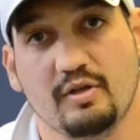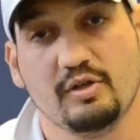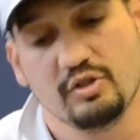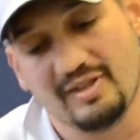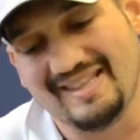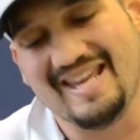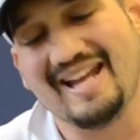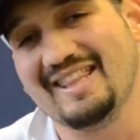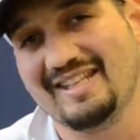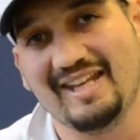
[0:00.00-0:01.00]
So at the
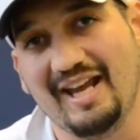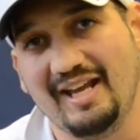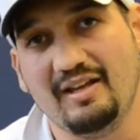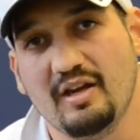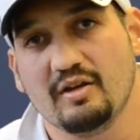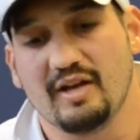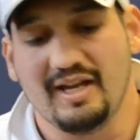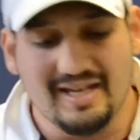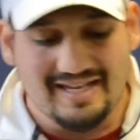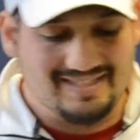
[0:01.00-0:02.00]
end of the day,
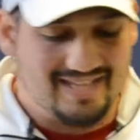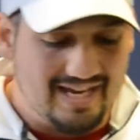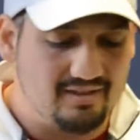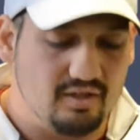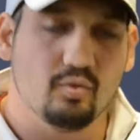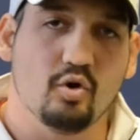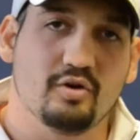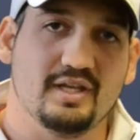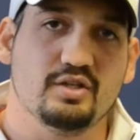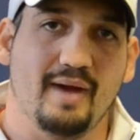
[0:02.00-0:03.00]
right, take the award
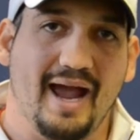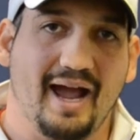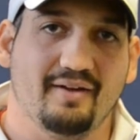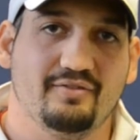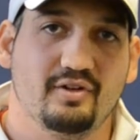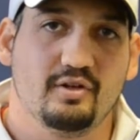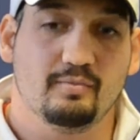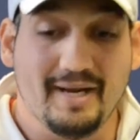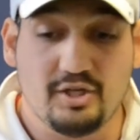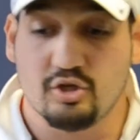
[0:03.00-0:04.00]
that you have,
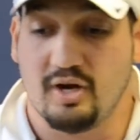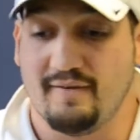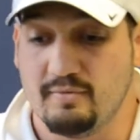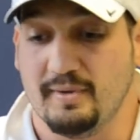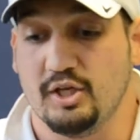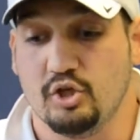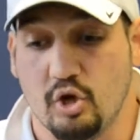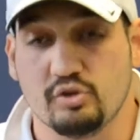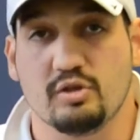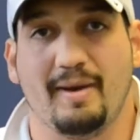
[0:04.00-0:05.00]
make sure everybody
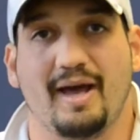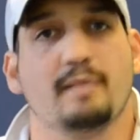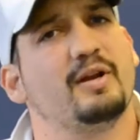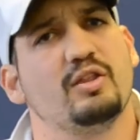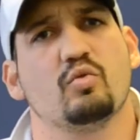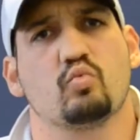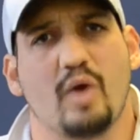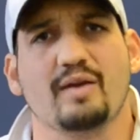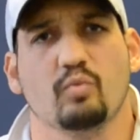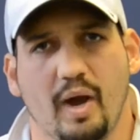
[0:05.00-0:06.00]
knows about it, but in the
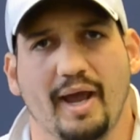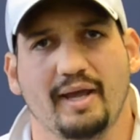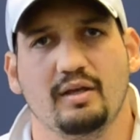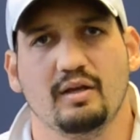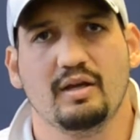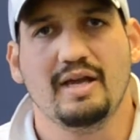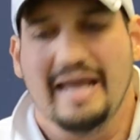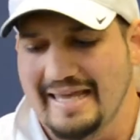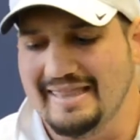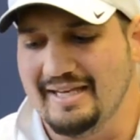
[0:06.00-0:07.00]
right way,
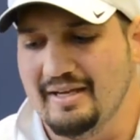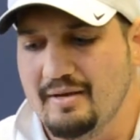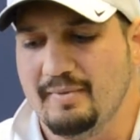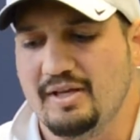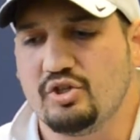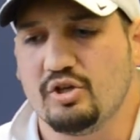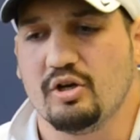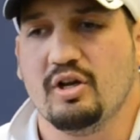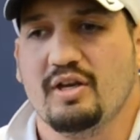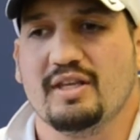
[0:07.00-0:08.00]
and then make
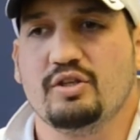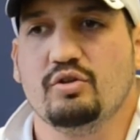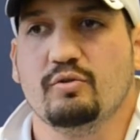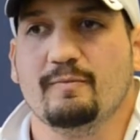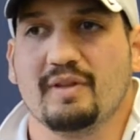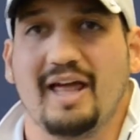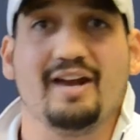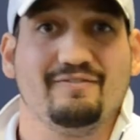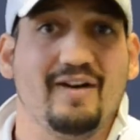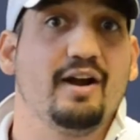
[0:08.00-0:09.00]
sure that you light
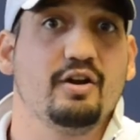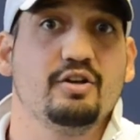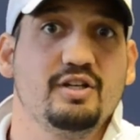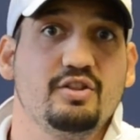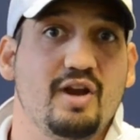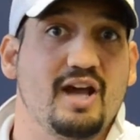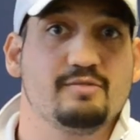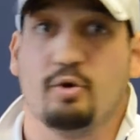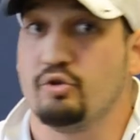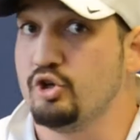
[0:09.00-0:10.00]
a fire underneath your ass,
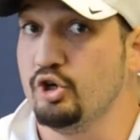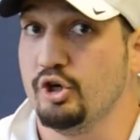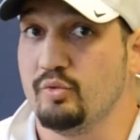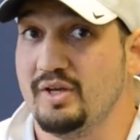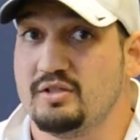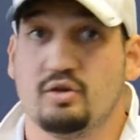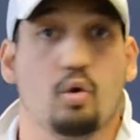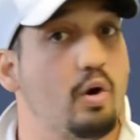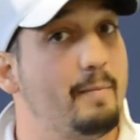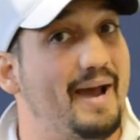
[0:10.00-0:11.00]
both good reason
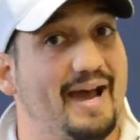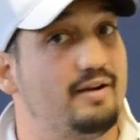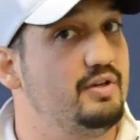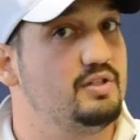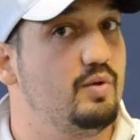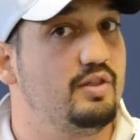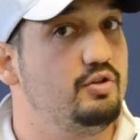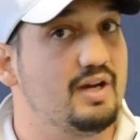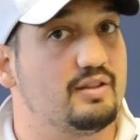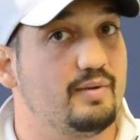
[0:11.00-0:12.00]
or a bad reason, whether you
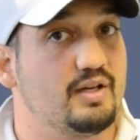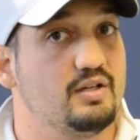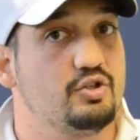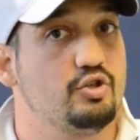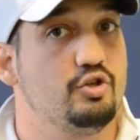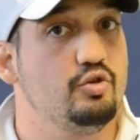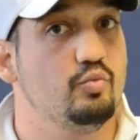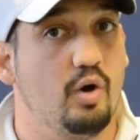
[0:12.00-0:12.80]
got the recognition or you